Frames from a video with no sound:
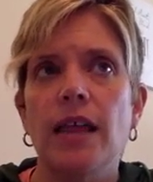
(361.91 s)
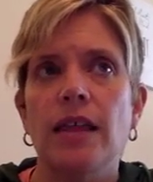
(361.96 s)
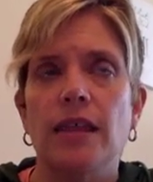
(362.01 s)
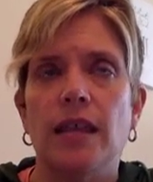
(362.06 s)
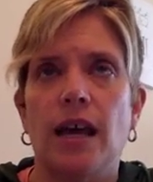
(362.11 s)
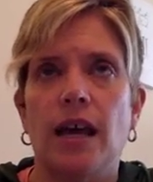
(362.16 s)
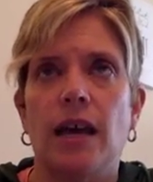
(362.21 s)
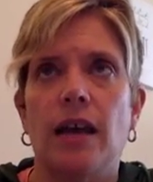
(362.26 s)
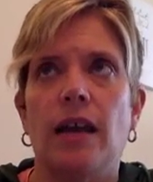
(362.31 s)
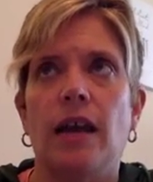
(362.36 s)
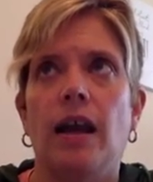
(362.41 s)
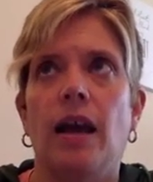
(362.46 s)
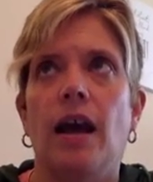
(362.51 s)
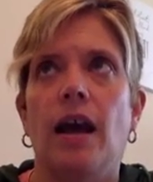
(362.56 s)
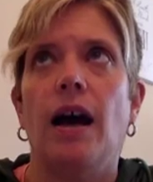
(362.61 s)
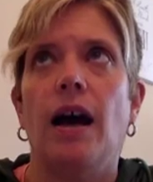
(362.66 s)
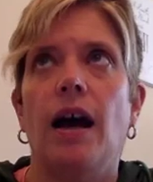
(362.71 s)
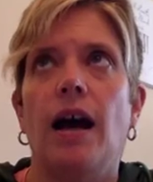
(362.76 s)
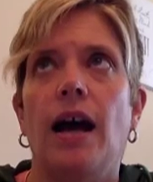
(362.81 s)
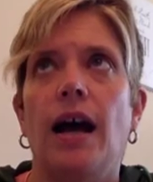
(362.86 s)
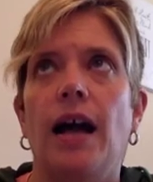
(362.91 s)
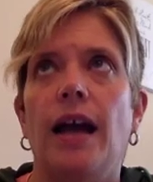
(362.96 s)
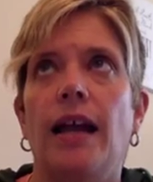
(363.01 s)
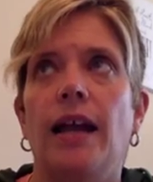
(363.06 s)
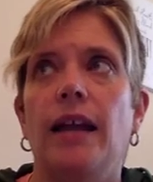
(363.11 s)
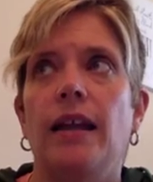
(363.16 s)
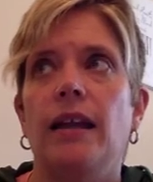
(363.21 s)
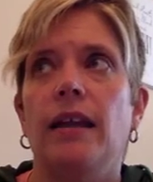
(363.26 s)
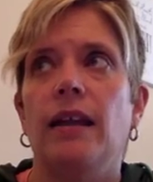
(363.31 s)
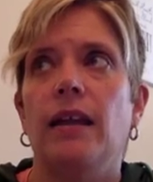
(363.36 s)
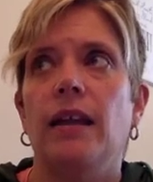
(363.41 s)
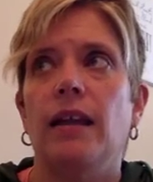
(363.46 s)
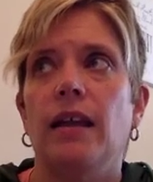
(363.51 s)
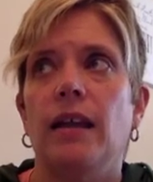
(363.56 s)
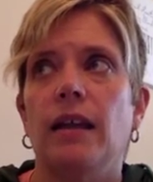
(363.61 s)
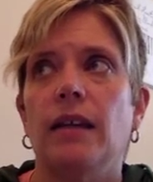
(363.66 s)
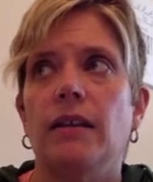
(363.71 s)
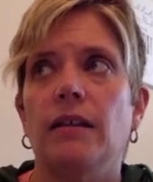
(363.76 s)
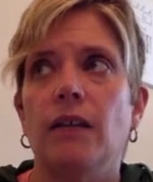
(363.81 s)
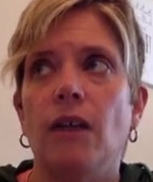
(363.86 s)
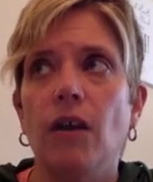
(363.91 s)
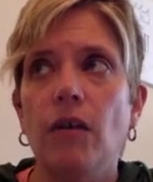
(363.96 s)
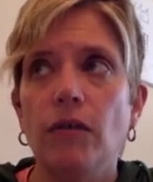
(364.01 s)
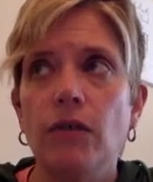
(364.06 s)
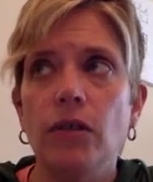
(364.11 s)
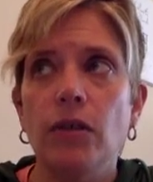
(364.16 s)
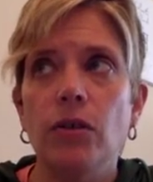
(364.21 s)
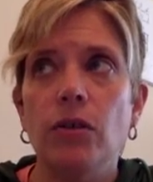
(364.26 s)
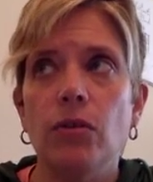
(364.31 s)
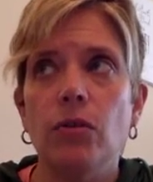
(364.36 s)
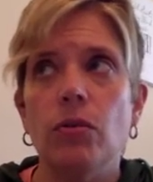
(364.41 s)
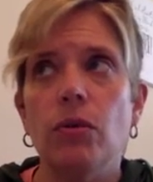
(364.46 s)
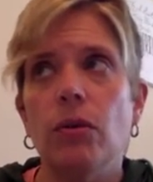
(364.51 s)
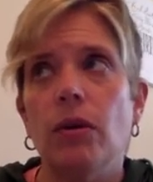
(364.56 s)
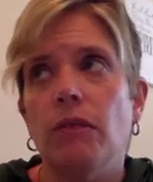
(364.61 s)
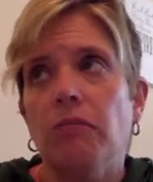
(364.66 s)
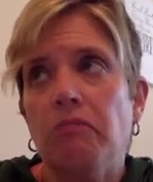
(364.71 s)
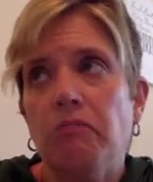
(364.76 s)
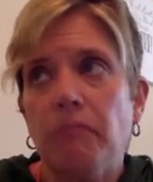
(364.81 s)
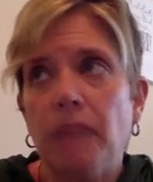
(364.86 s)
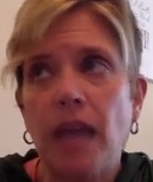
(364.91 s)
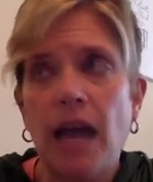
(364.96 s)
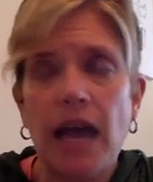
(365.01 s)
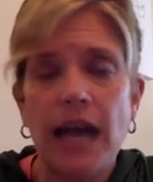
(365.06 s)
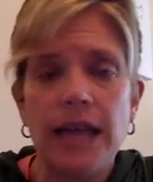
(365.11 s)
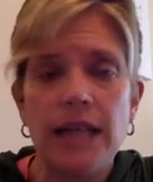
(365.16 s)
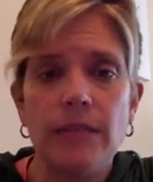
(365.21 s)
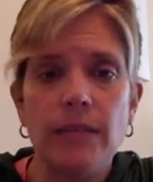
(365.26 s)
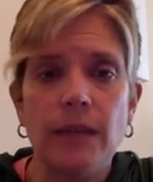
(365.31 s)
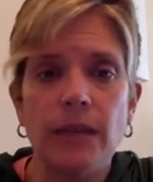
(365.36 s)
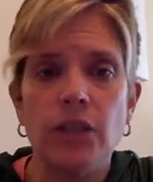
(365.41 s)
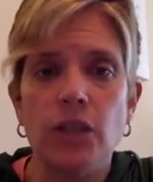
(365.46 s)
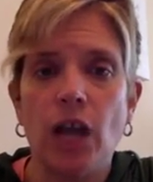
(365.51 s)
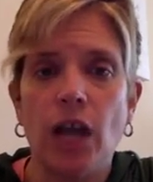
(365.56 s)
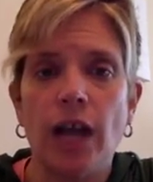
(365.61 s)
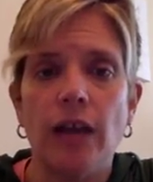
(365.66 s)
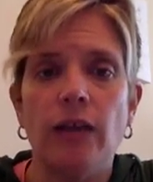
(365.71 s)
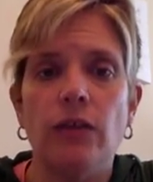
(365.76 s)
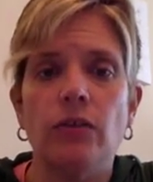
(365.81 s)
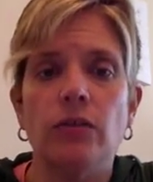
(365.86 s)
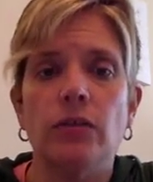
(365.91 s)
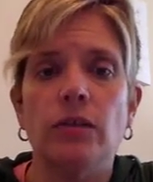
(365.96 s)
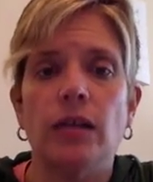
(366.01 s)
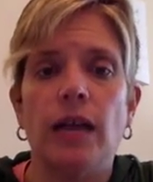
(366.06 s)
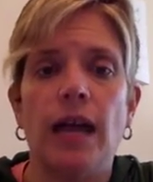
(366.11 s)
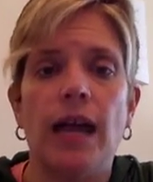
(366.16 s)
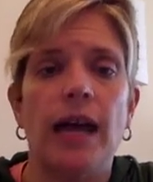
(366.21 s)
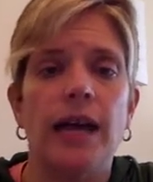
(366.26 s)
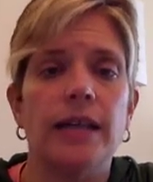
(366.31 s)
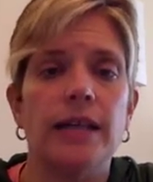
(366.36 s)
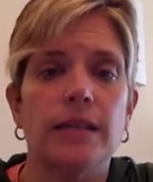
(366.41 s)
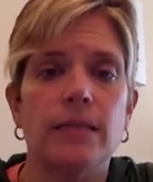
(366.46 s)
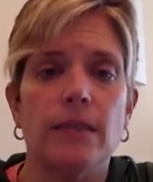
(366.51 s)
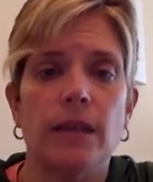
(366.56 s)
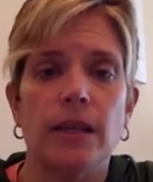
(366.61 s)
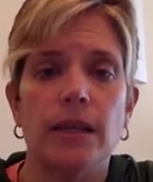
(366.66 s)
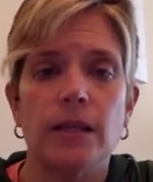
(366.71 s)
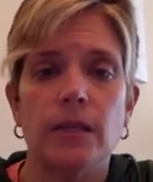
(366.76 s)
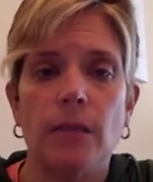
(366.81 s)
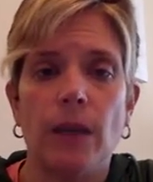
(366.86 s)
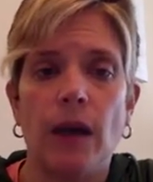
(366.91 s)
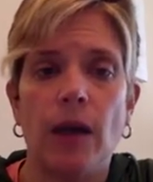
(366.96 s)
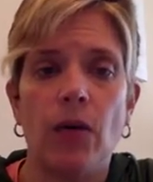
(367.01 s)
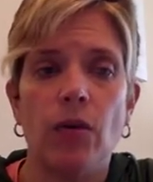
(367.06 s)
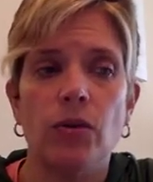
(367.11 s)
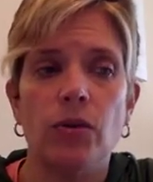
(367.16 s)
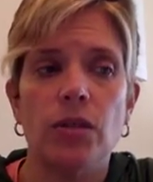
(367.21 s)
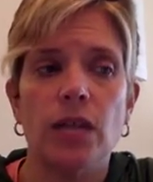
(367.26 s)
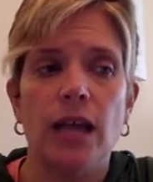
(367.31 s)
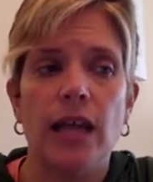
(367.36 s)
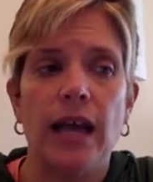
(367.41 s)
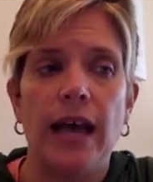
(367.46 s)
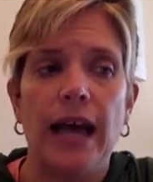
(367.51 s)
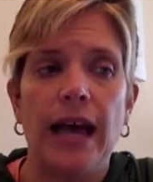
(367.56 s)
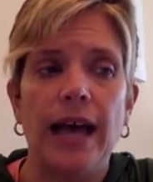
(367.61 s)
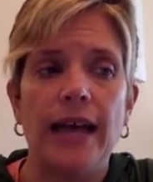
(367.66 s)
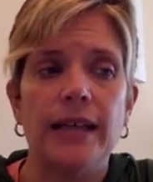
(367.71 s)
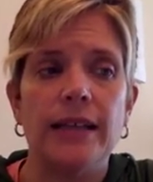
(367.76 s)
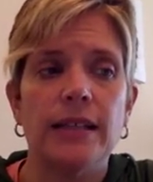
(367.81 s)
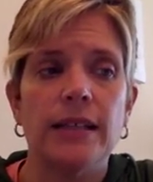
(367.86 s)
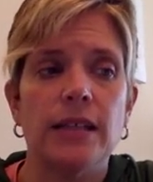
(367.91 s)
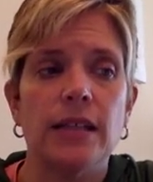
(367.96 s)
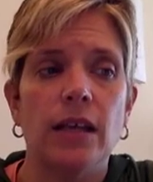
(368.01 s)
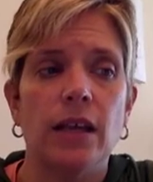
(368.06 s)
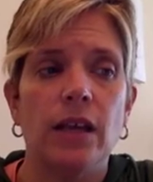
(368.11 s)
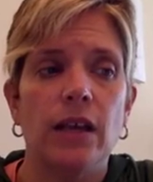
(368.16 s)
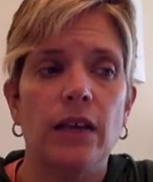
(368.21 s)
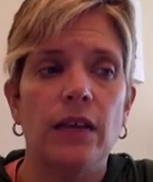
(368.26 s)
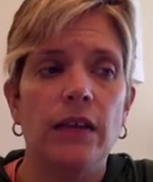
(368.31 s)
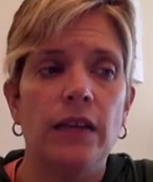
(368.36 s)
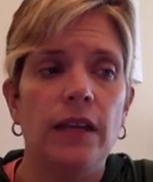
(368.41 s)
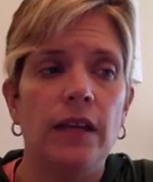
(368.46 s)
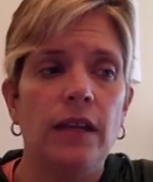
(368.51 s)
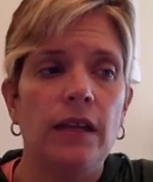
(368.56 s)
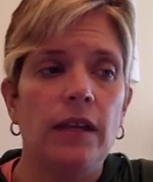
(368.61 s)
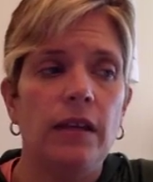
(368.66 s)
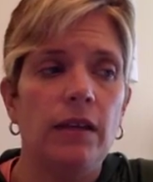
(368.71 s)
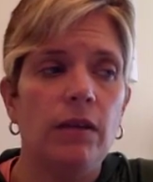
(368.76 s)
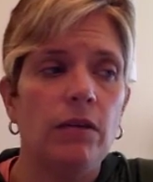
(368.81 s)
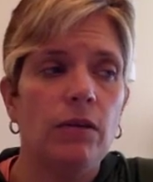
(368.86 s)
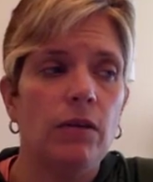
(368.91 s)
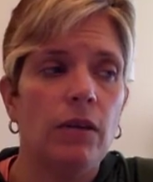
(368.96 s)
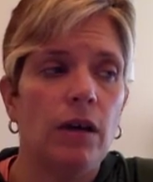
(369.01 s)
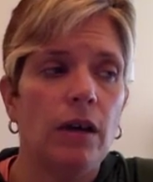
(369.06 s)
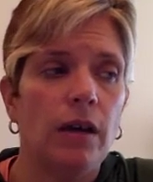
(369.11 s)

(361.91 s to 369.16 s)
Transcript: that I love you as my child, as my spouse, as the